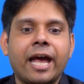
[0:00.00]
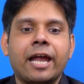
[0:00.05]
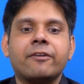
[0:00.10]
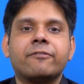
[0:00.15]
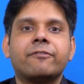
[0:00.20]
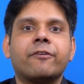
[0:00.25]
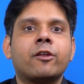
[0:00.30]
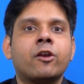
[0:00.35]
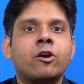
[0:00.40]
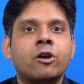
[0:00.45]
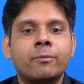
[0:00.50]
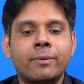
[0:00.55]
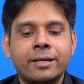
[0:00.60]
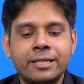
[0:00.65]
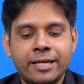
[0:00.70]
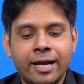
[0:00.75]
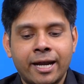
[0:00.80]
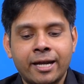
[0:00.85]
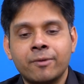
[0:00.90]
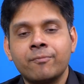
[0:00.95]
and followed
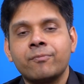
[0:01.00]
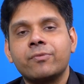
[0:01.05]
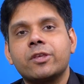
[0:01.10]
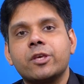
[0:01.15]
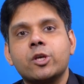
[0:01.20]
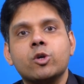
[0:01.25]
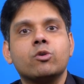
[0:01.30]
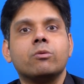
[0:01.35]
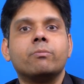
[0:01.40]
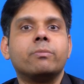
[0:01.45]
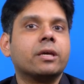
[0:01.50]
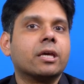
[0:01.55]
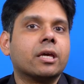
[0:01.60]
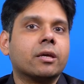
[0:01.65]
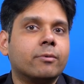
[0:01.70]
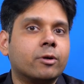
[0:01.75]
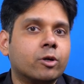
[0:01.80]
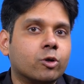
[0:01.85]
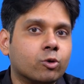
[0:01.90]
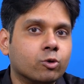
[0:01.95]
by that, you will be
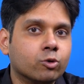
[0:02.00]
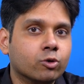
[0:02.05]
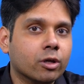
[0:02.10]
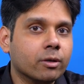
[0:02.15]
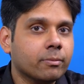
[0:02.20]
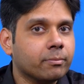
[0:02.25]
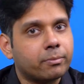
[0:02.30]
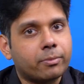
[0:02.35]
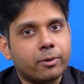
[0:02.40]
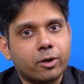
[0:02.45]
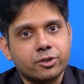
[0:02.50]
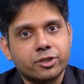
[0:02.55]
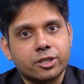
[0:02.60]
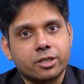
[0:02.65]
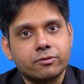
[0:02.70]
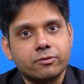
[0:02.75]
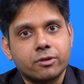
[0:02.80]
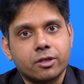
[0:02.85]
able to do the project.